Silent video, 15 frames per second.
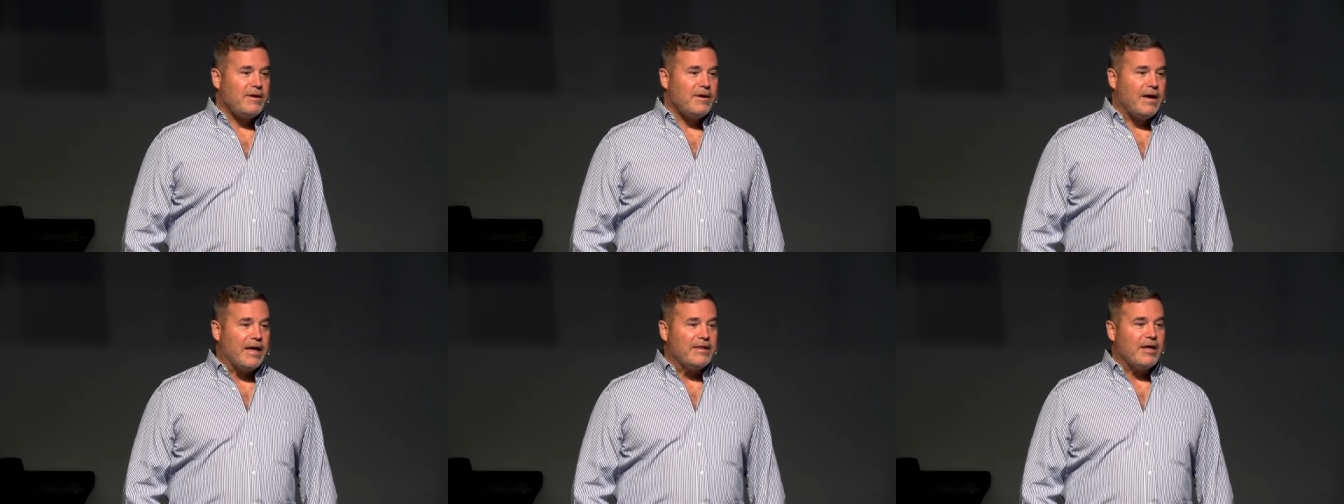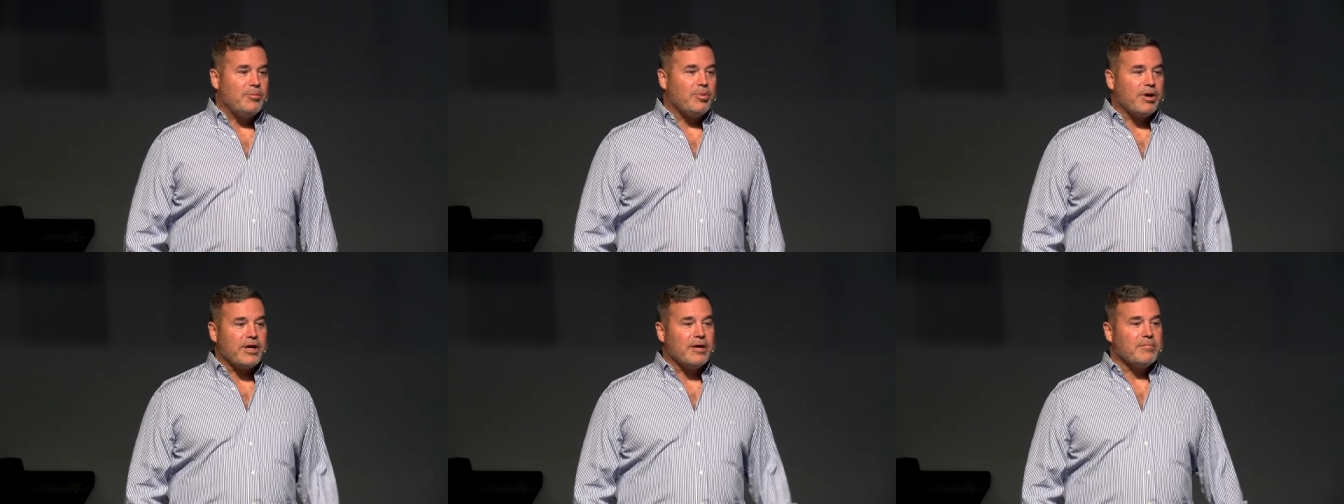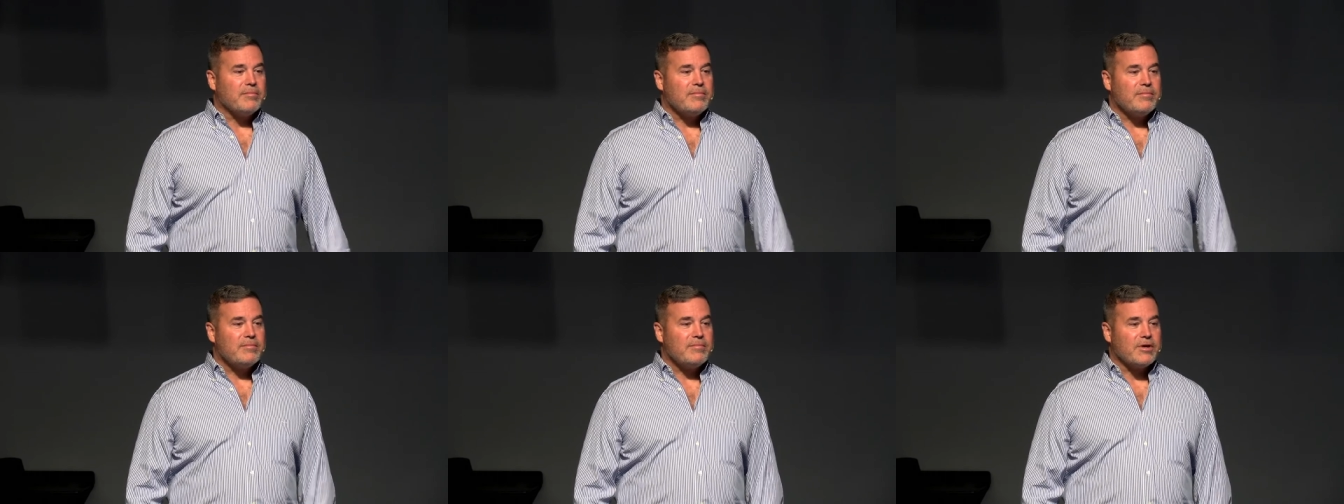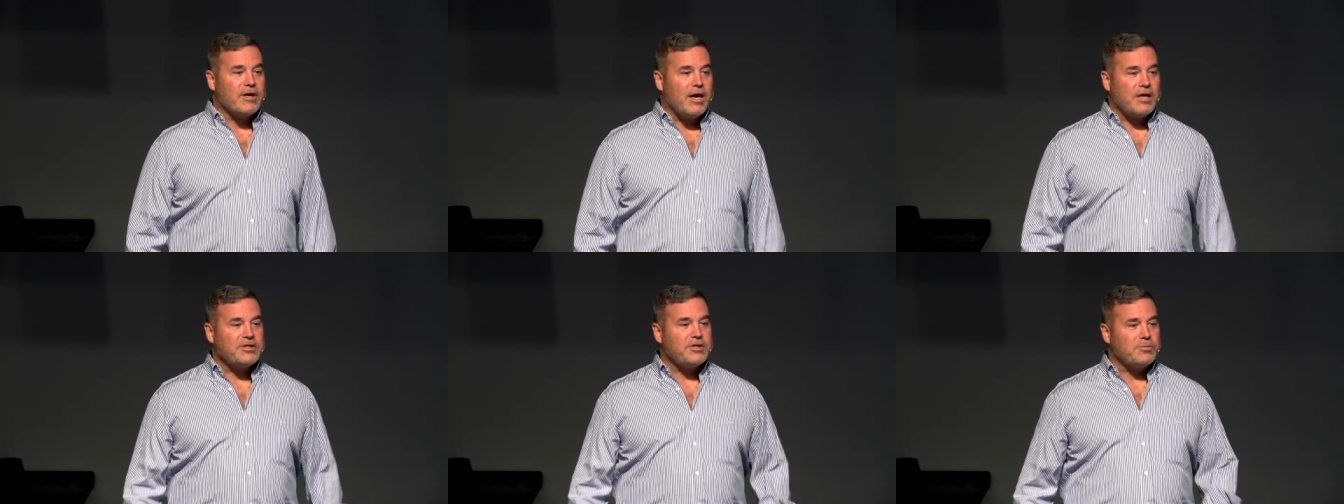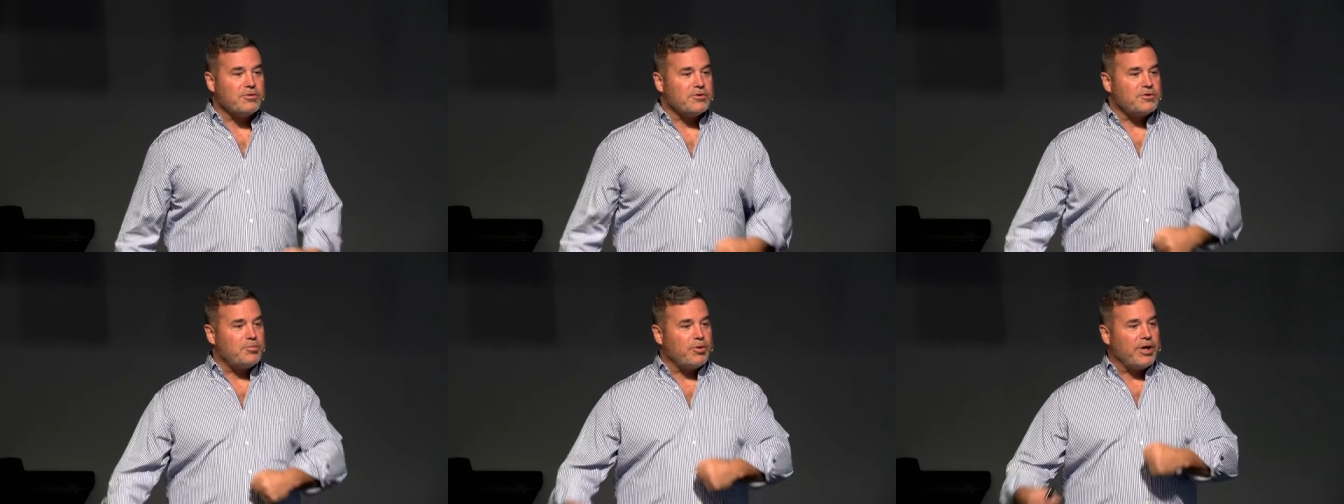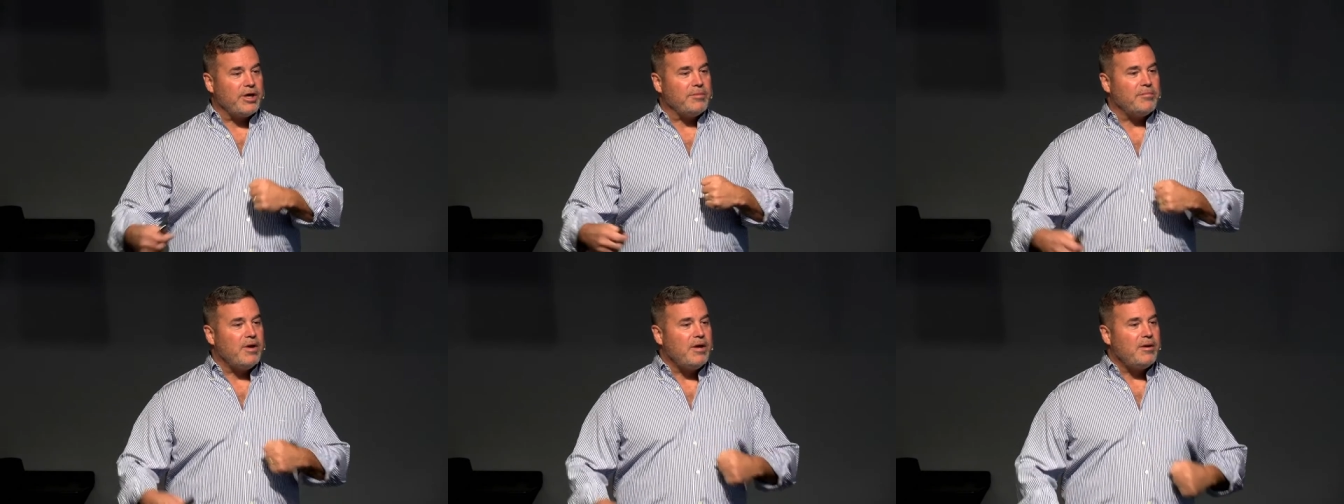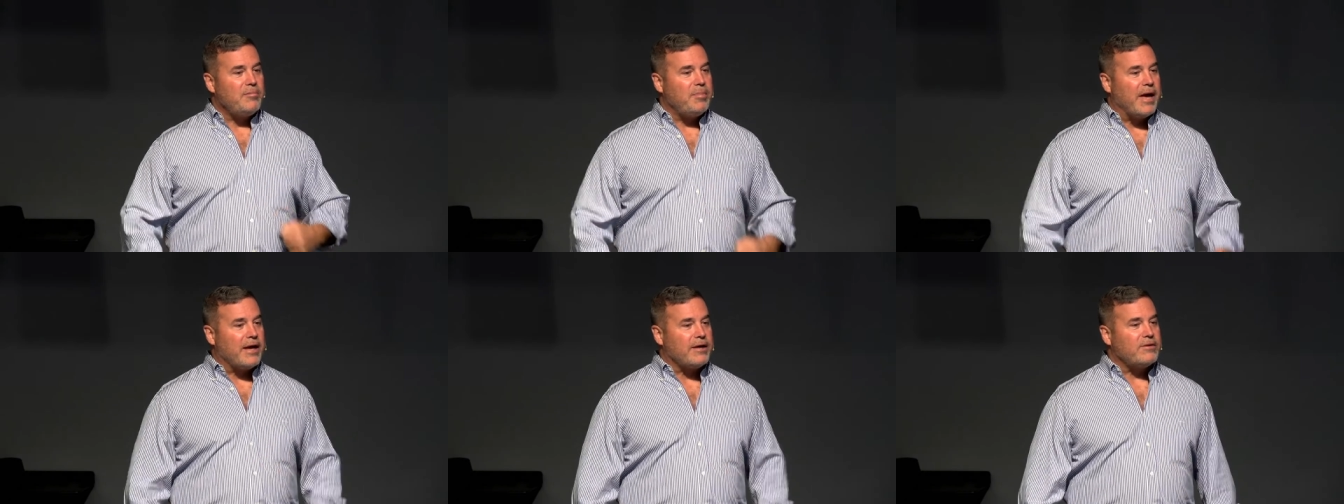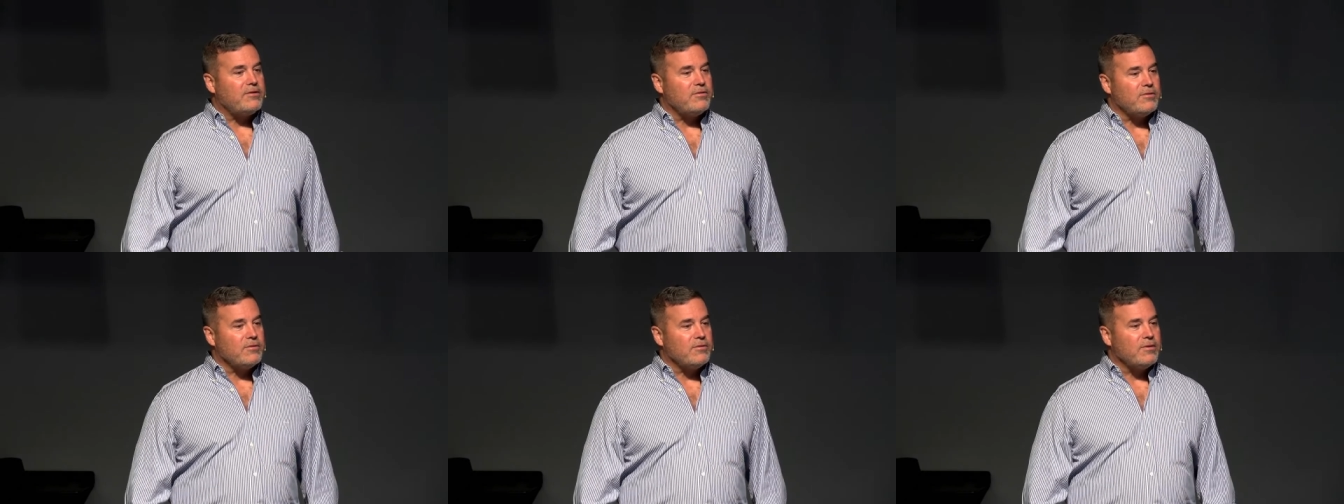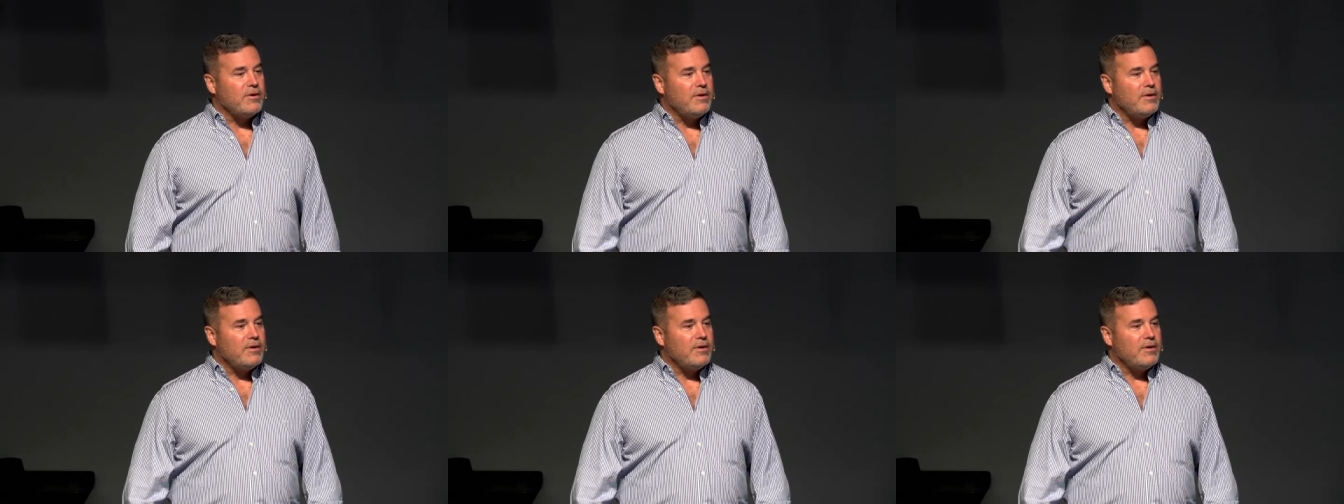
And they bring him, the constables bring him back to